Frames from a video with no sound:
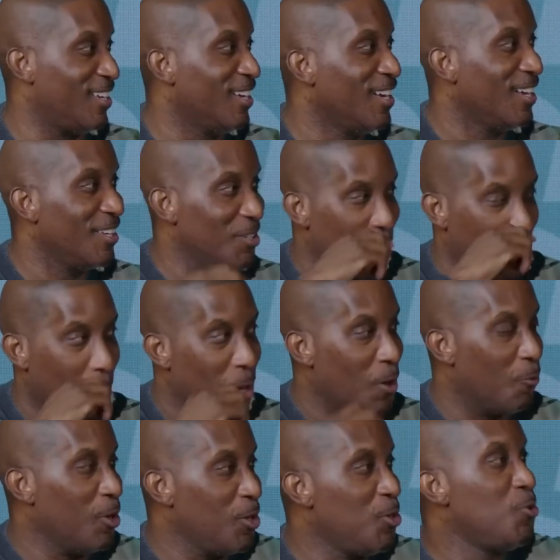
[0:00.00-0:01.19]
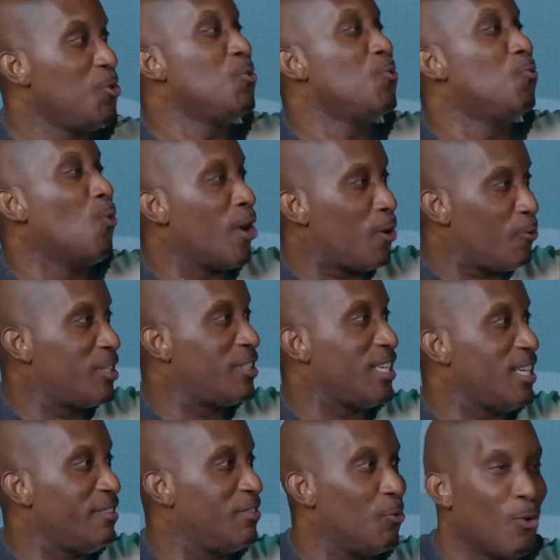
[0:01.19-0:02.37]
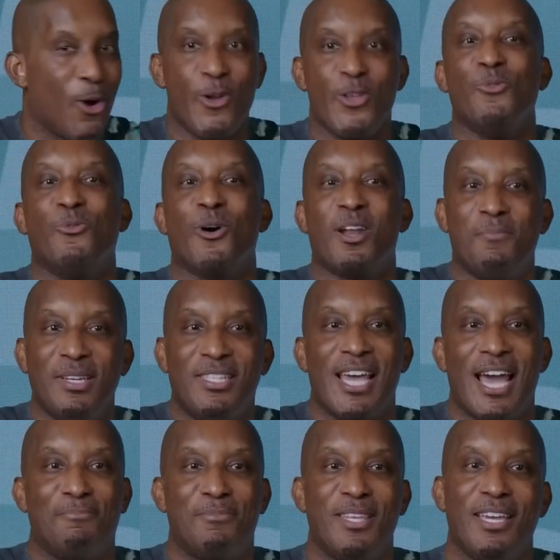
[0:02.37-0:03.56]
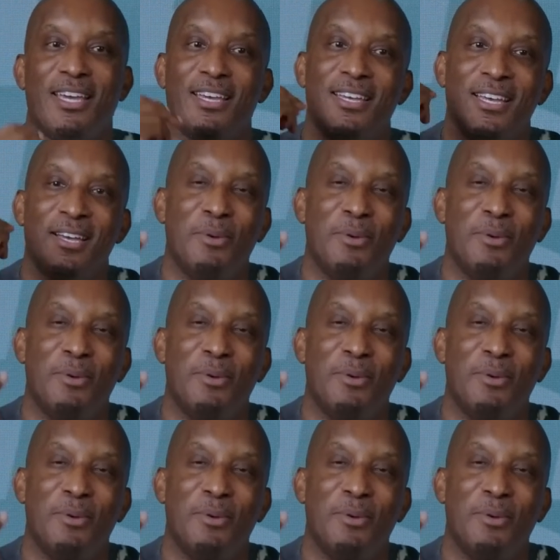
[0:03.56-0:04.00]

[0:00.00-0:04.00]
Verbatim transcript: So good. You know, you want to receive the word, you want to be tapped in,